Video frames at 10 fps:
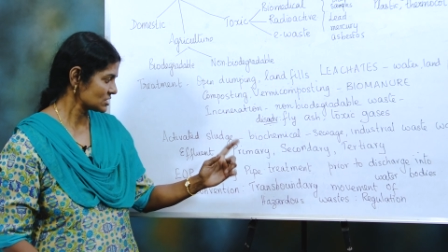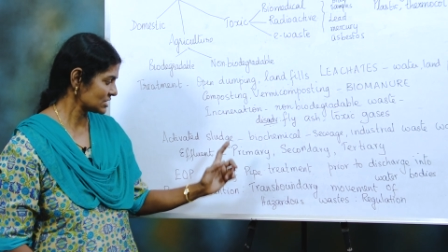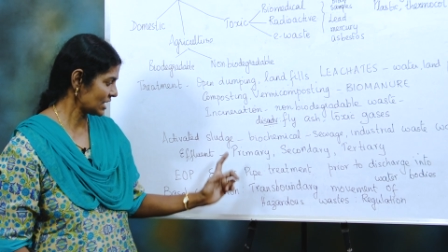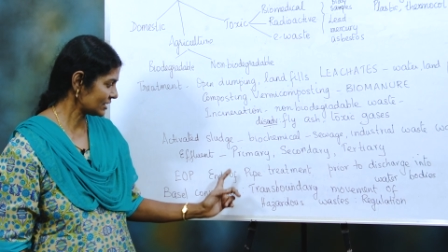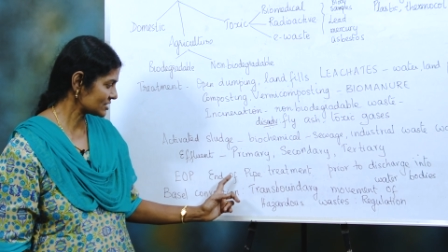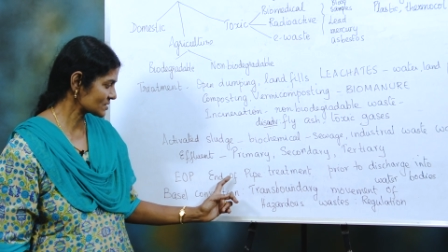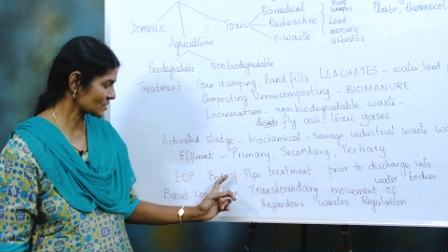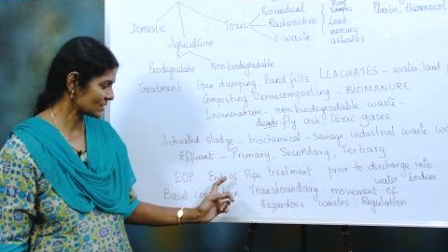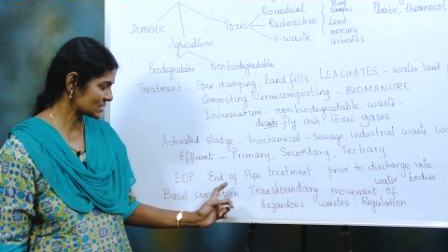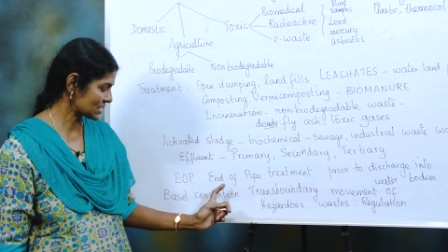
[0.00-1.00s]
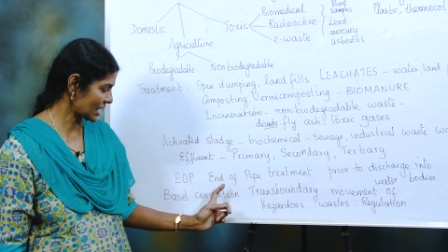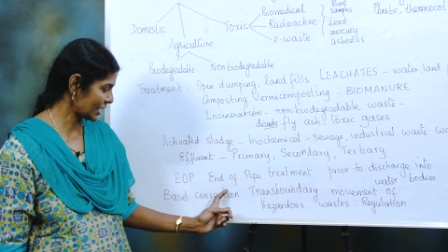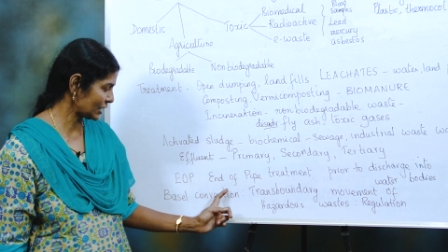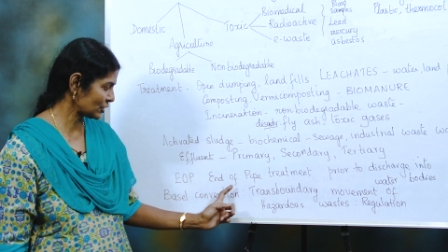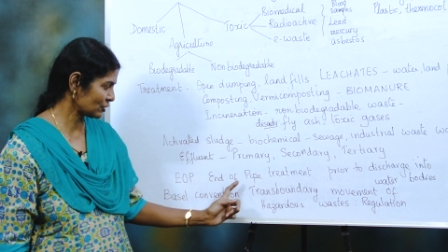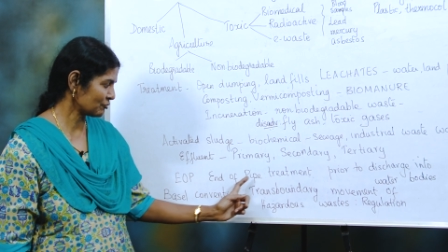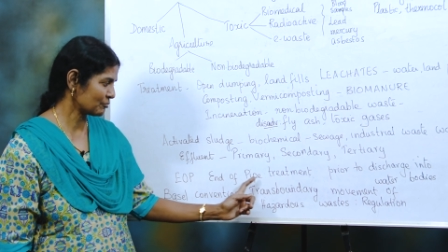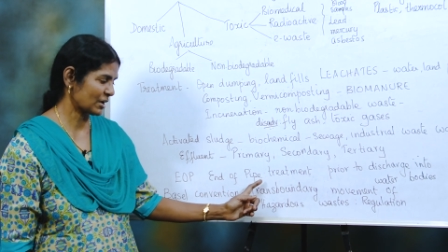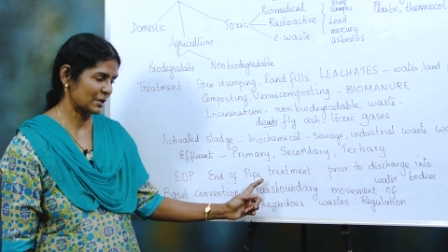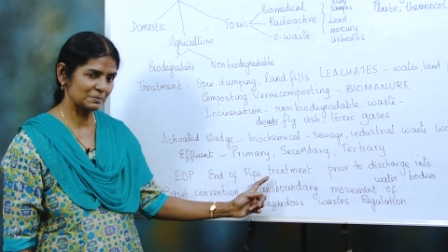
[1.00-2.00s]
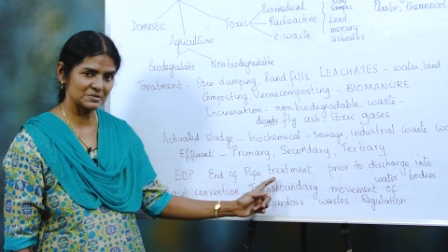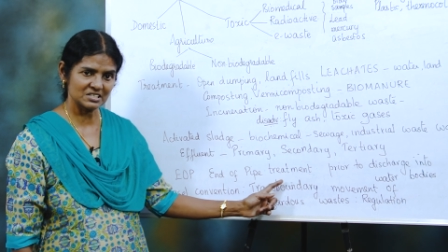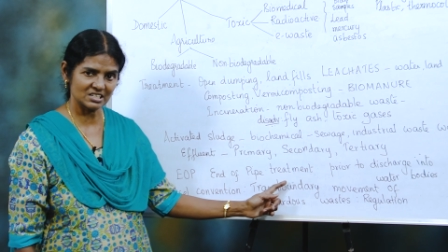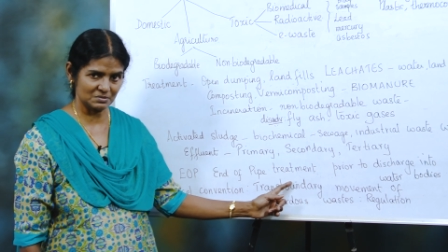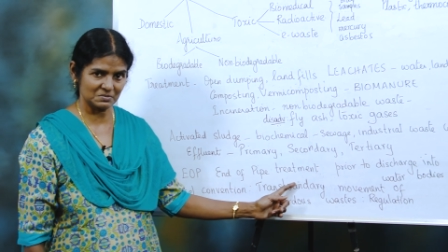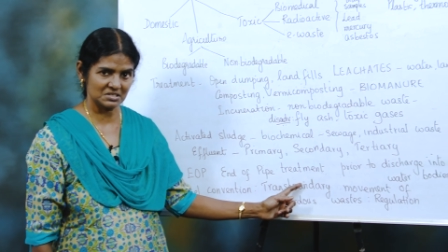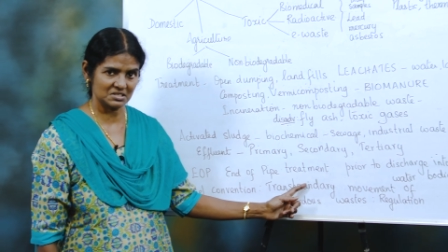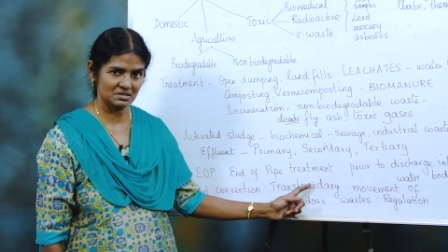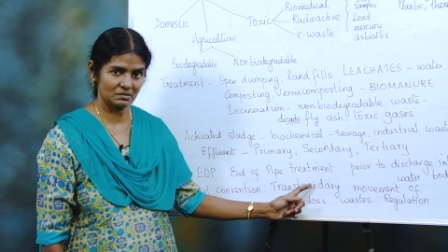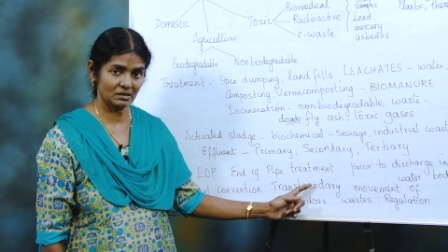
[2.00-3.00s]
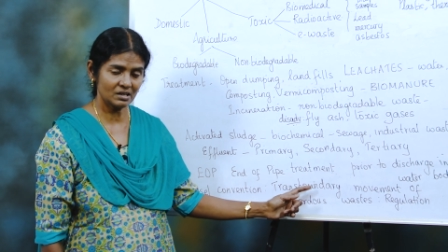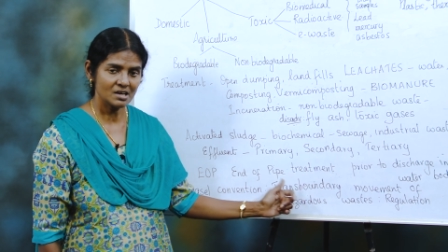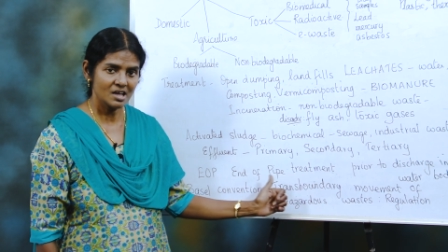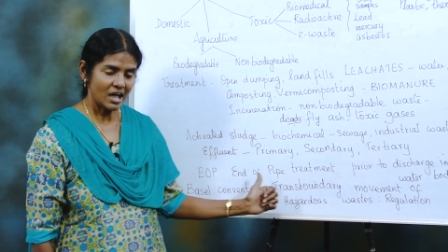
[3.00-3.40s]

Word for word: That is called as end of pipe treatment. Okay.